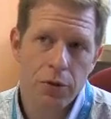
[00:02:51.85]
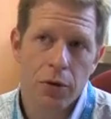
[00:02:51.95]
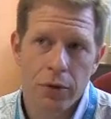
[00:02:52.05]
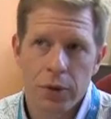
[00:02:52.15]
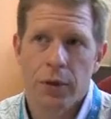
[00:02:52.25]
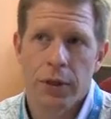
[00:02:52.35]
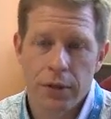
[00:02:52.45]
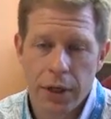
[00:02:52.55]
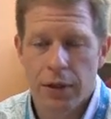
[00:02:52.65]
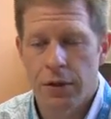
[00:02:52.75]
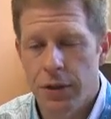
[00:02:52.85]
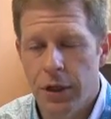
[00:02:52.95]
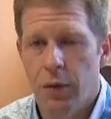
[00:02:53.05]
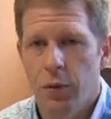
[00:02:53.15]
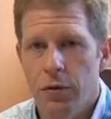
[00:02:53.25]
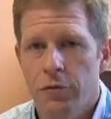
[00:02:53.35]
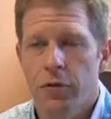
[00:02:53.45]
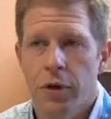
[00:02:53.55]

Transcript: there's no reason why this technology can't be used